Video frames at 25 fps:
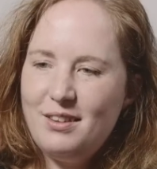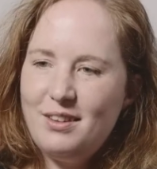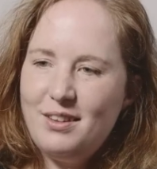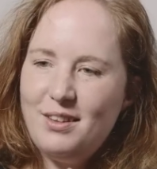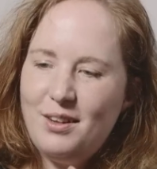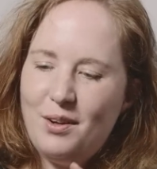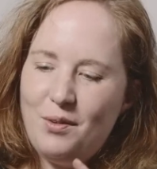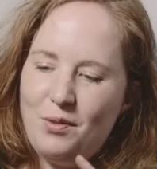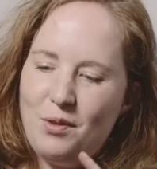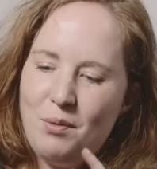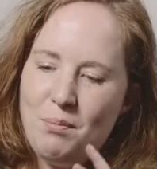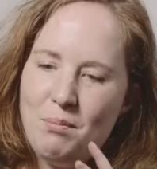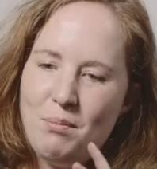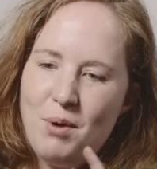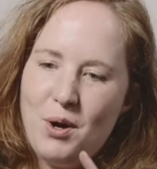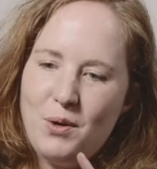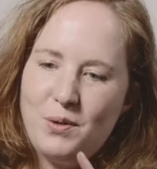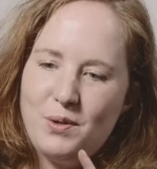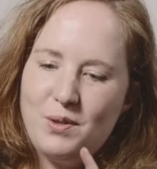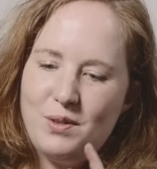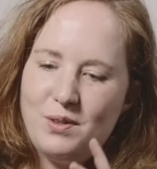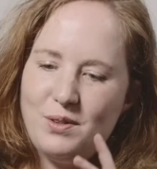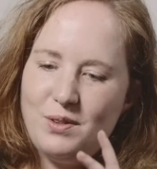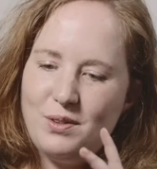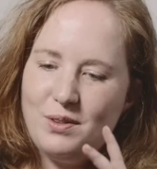you know, the
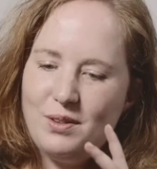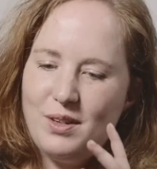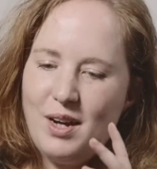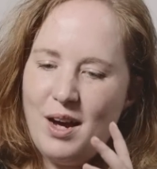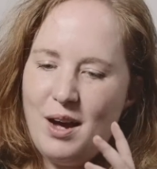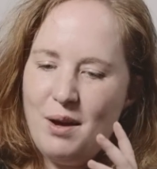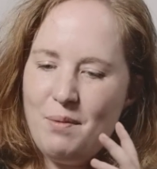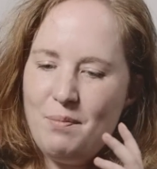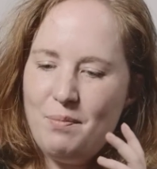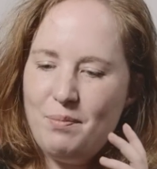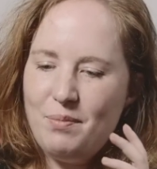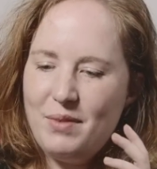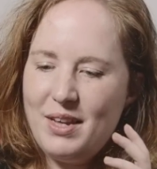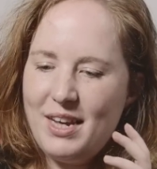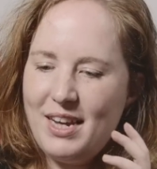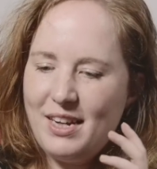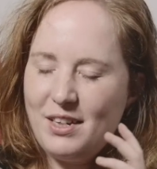most um,